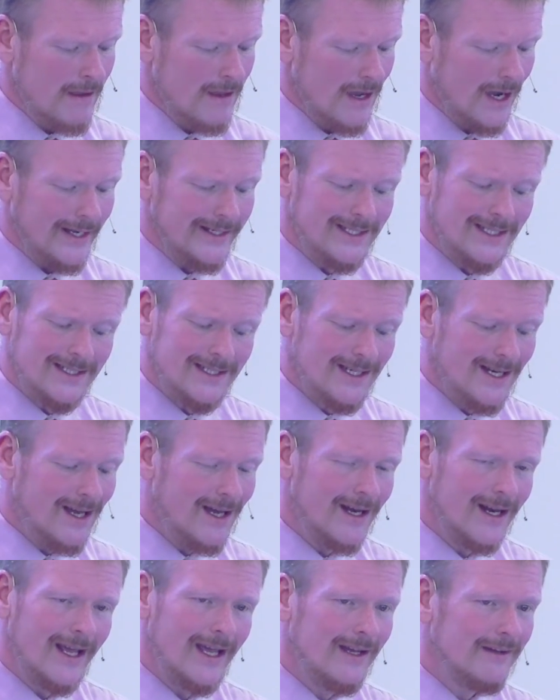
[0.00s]
I did
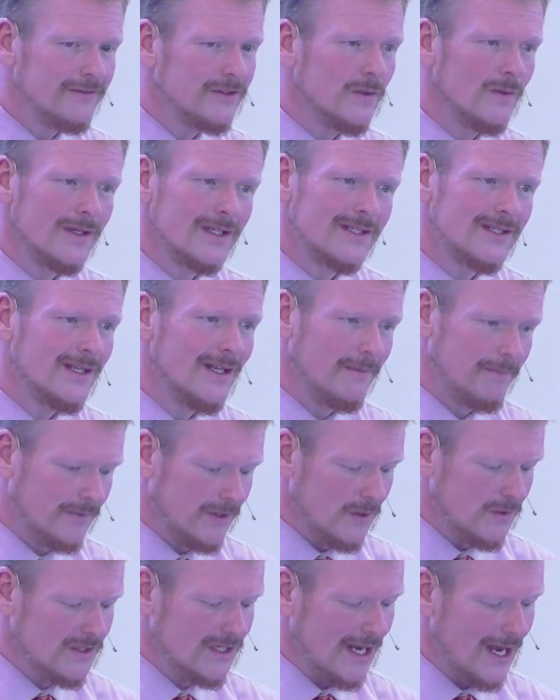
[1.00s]
not have to accept
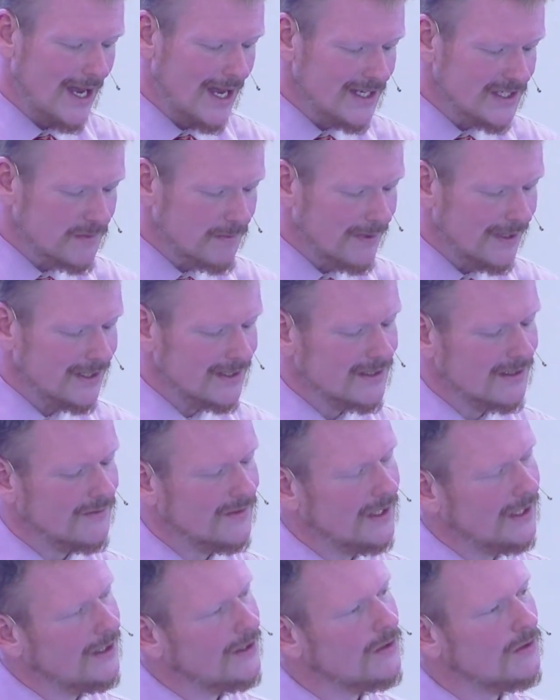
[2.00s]
those aspects of
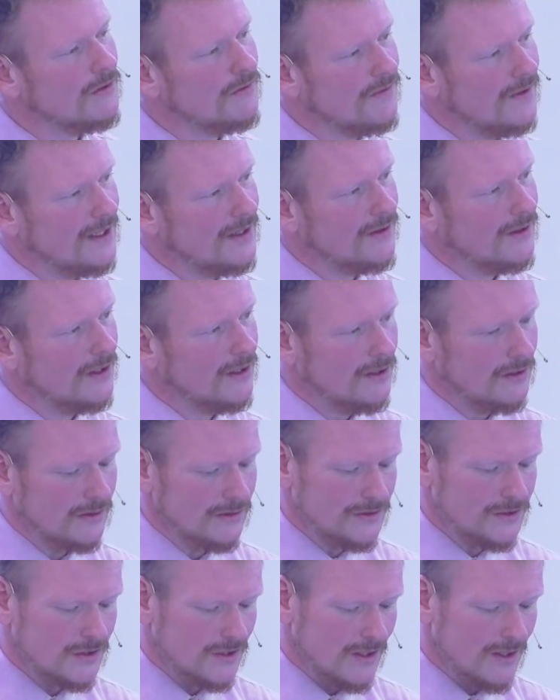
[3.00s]
the Hindu faith and
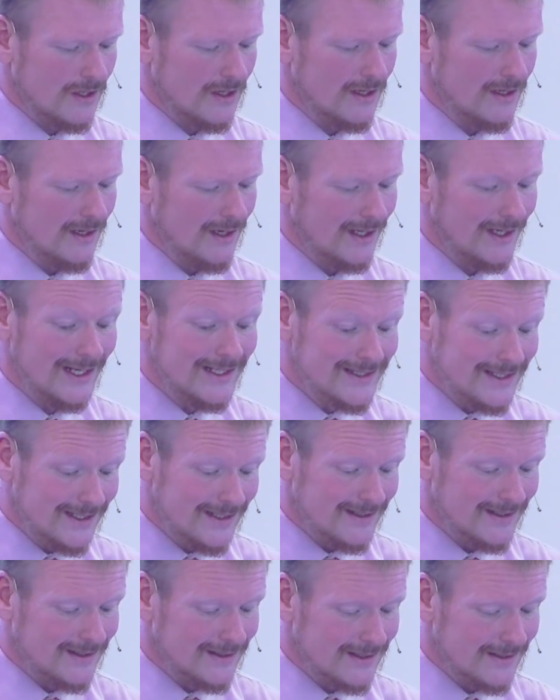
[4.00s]
culture, and I
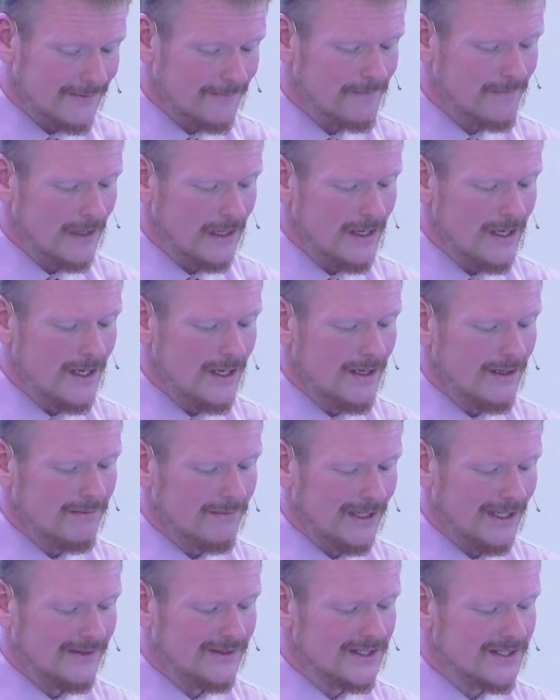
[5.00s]
didn't.
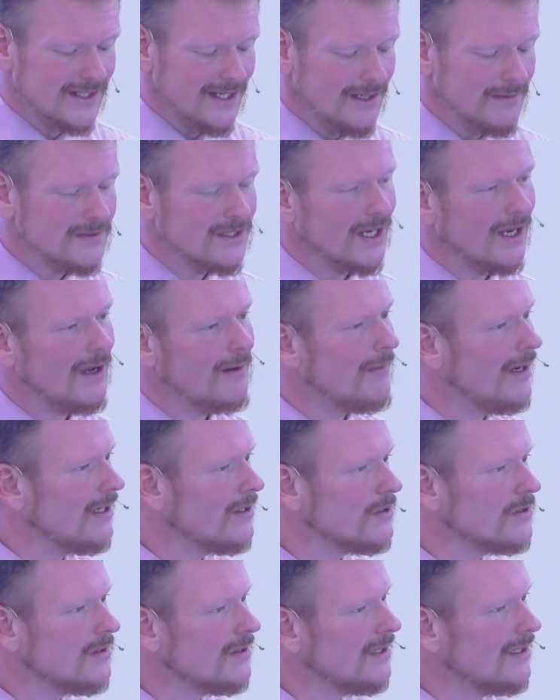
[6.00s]
But at the same time, I
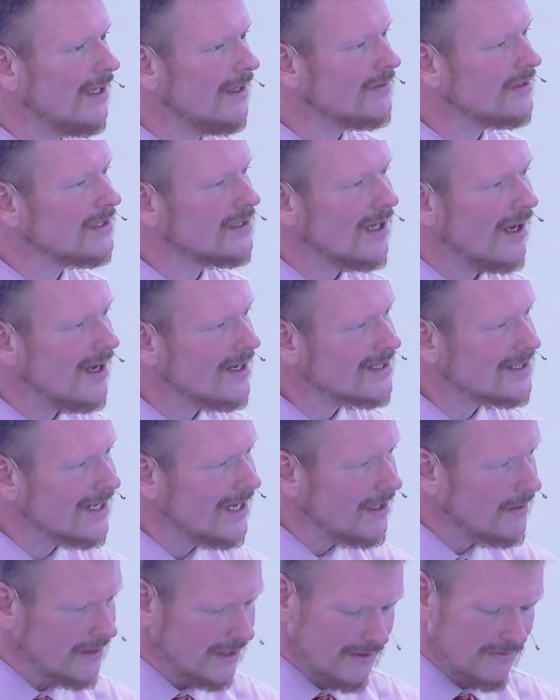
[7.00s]
also didn't have to toss
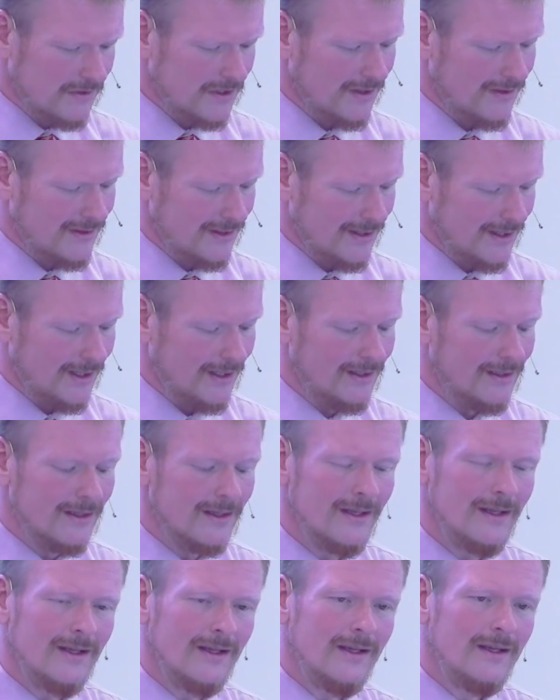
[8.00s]
out everything.
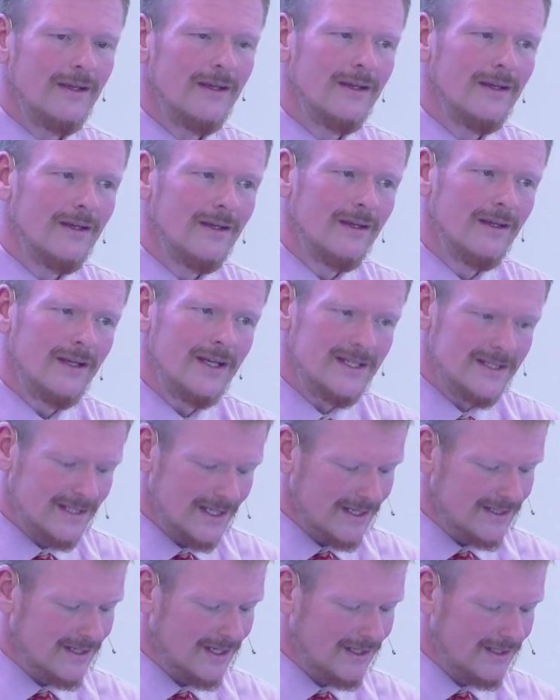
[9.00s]
He
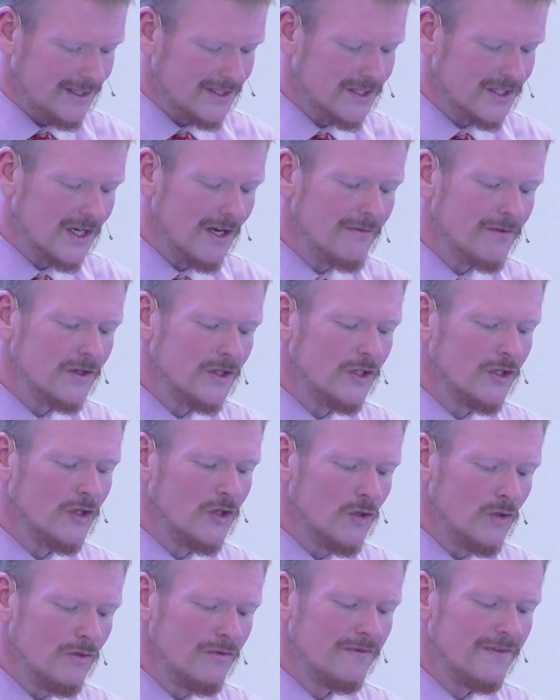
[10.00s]
says, I discovered a
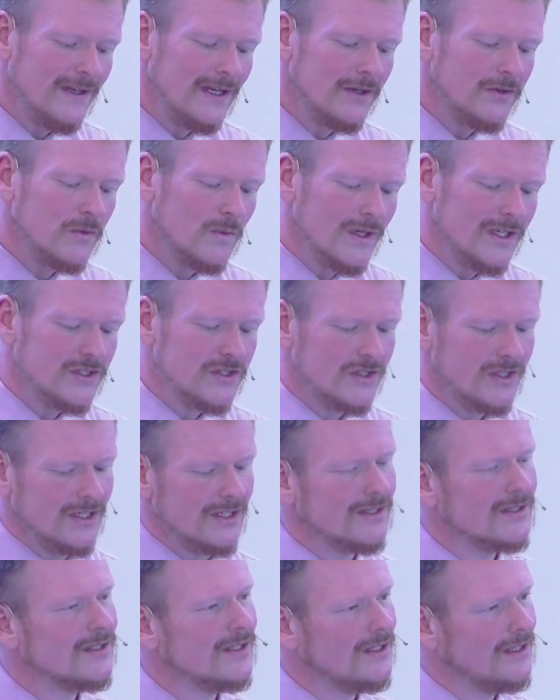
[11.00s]
newfound
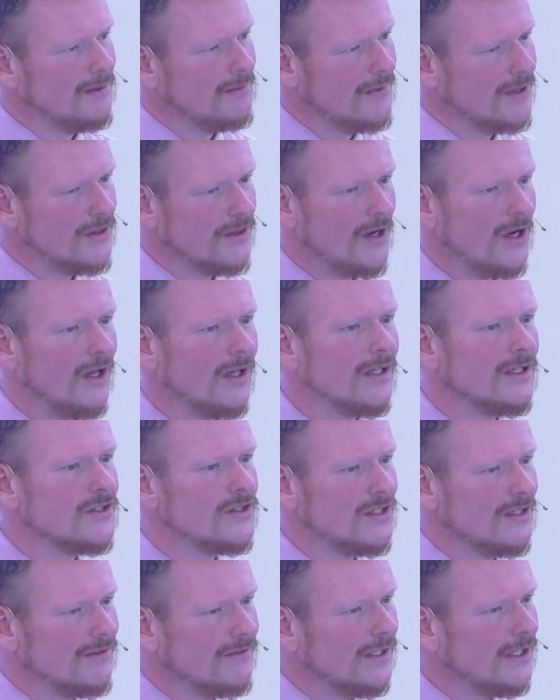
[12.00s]
richness in the
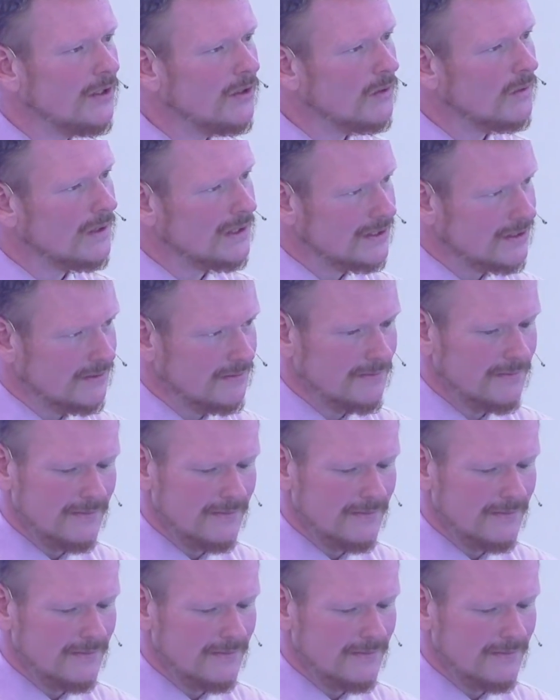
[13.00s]
mythology of Hinduism.